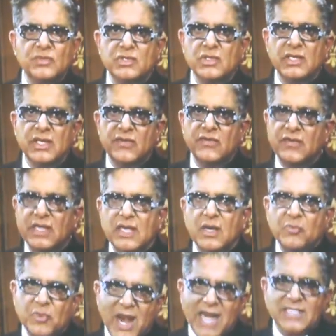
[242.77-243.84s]
to live a
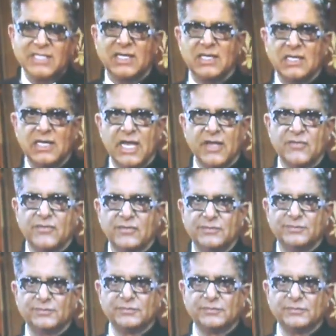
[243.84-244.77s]
practical life.